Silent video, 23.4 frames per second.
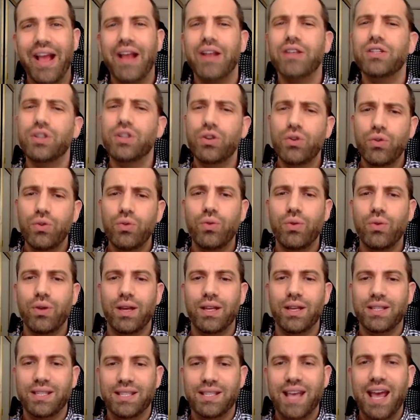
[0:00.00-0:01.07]
To
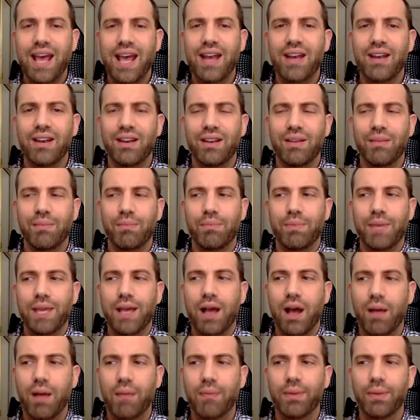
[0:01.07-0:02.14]
instead be
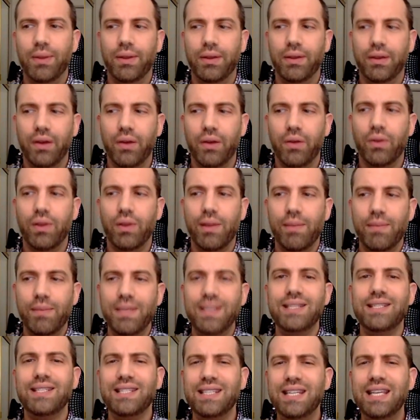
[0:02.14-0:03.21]
humble and go, let me
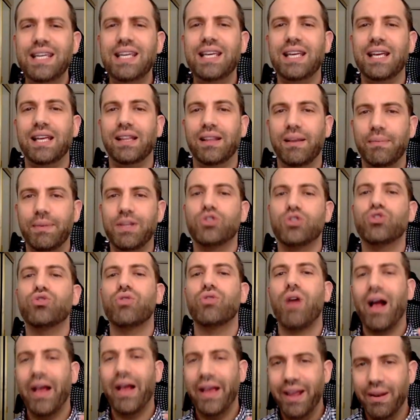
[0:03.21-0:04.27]

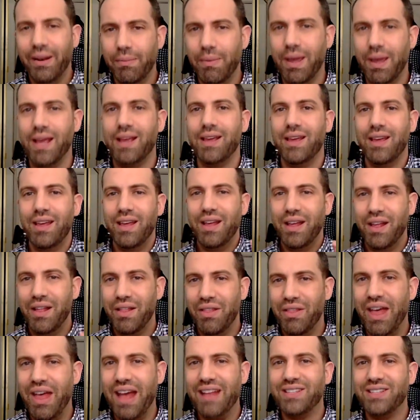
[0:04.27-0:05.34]
try and make
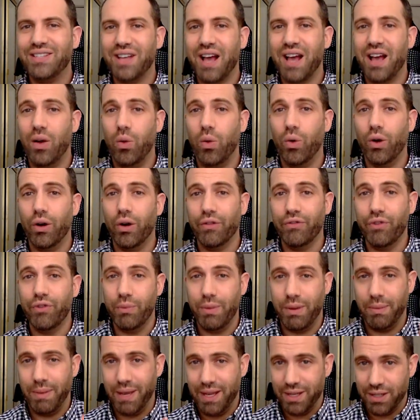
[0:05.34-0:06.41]
that style work for me.
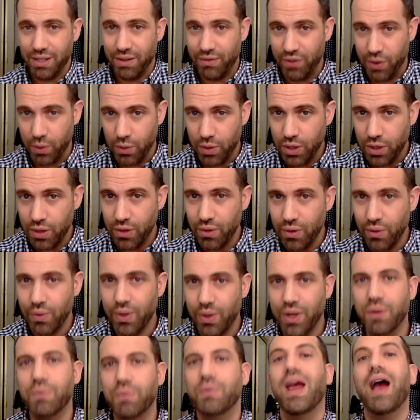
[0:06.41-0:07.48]
Because if you do,
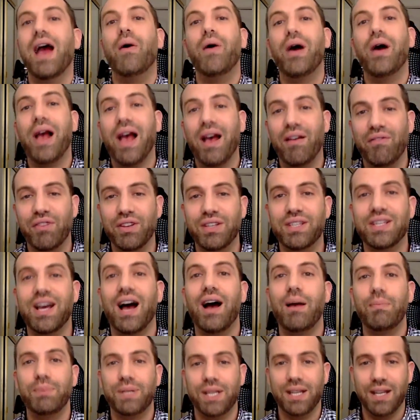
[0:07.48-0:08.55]
you now have
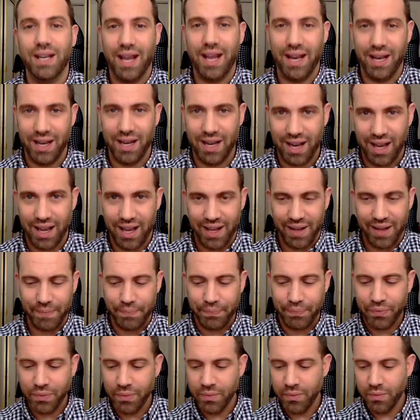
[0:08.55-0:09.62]
adopted an,
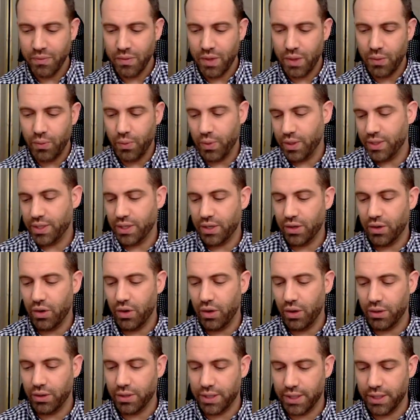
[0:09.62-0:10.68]
what is it
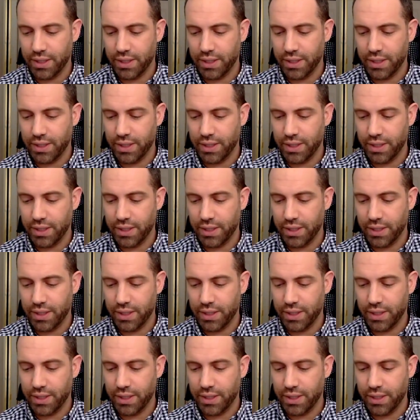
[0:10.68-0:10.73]
called?